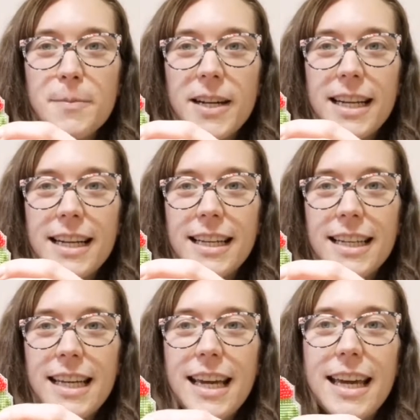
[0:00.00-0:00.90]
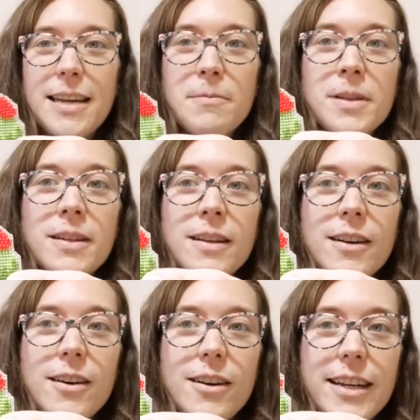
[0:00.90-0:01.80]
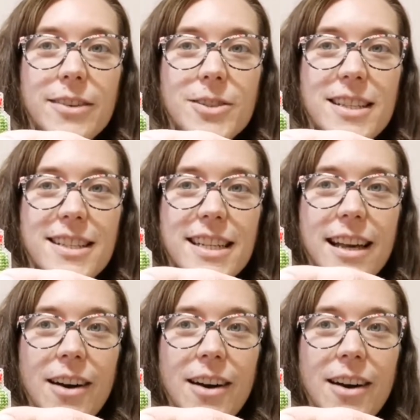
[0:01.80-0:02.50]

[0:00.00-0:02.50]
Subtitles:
by her name, High-heeled stitch.